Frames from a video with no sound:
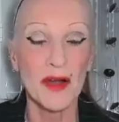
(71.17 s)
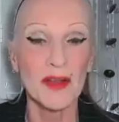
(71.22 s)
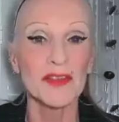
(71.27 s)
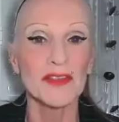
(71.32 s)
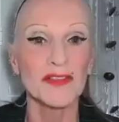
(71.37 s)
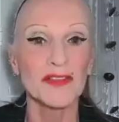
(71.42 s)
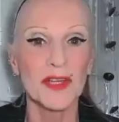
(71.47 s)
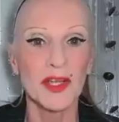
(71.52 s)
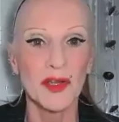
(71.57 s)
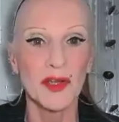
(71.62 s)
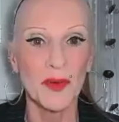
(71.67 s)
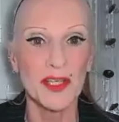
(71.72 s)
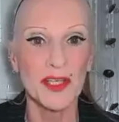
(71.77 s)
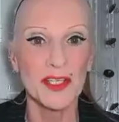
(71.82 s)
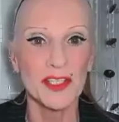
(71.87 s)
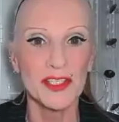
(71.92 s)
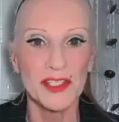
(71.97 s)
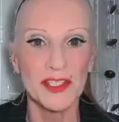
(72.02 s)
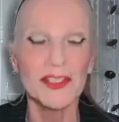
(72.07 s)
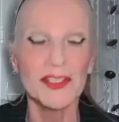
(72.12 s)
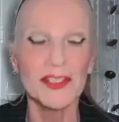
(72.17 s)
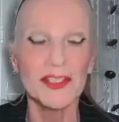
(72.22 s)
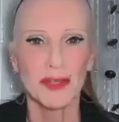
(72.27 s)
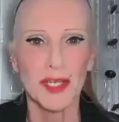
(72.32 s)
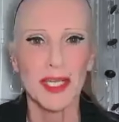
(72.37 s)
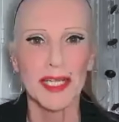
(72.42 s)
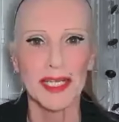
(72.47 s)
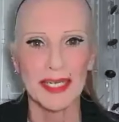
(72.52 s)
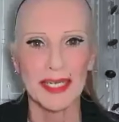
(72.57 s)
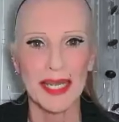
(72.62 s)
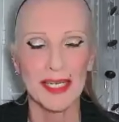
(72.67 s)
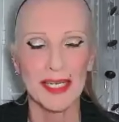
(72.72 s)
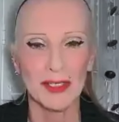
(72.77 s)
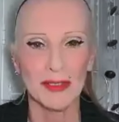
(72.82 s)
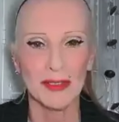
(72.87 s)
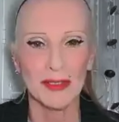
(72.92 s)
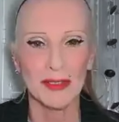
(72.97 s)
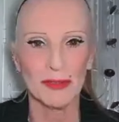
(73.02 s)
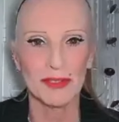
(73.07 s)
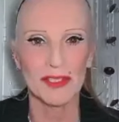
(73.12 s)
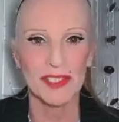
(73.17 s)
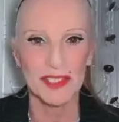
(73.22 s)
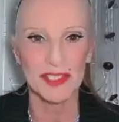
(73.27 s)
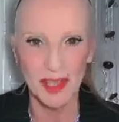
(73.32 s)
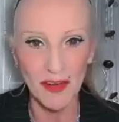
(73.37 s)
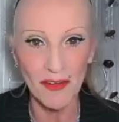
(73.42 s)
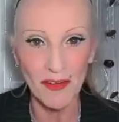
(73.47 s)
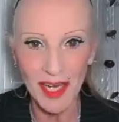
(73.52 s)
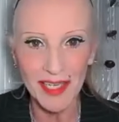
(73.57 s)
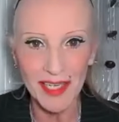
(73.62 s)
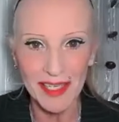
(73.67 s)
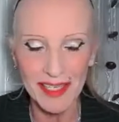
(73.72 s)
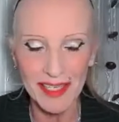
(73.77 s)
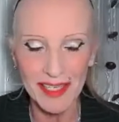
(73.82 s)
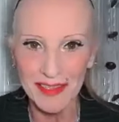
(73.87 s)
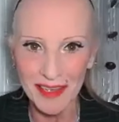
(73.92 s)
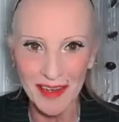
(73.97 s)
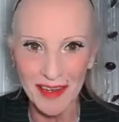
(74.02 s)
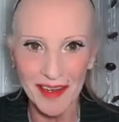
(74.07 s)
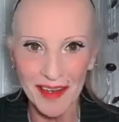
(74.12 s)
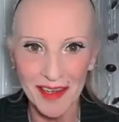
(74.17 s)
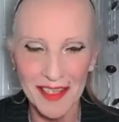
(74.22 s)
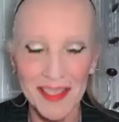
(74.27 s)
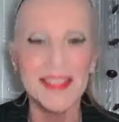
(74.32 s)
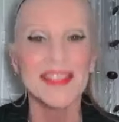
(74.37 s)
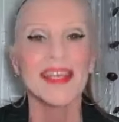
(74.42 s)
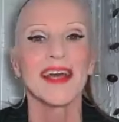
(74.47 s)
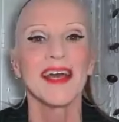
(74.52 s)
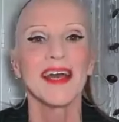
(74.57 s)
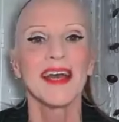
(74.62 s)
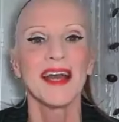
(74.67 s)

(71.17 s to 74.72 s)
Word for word: answering questions, looking landlords directly in the eyes.